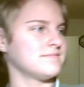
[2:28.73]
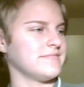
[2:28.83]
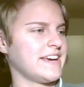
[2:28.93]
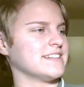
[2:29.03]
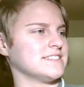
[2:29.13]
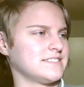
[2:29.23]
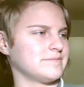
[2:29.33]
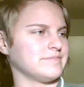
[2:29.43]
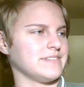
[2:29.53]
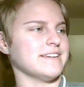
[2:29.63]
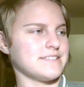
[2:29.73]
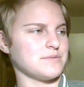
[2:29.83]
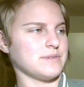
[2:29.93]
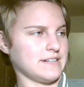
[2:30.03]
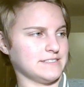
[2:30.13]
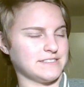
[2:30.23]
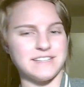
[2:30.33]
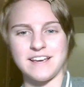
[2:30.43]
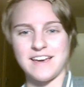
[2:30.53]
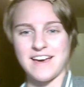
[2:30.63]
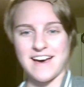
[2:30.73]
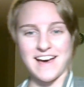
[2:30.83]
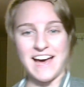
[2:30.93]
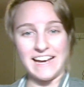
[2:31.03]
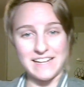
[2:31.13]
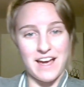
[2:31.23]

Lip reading: Yes, it was. I